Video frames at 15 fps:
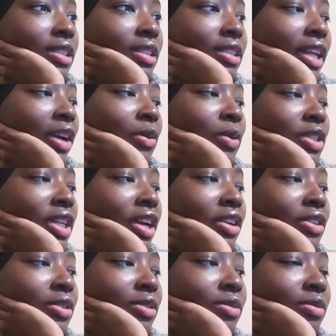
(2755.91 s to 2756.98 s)
Okay. Like, what should I
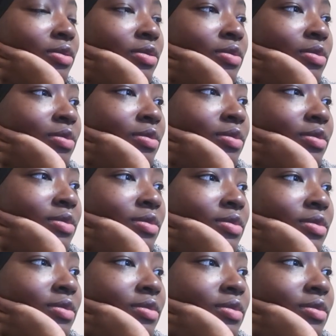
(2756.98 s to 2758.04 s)
do? What are you dressed
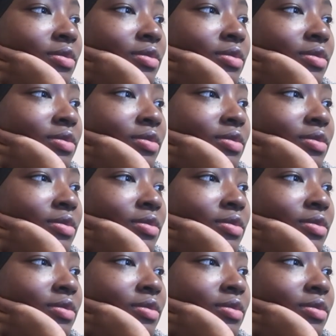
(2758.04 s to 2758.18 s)
in?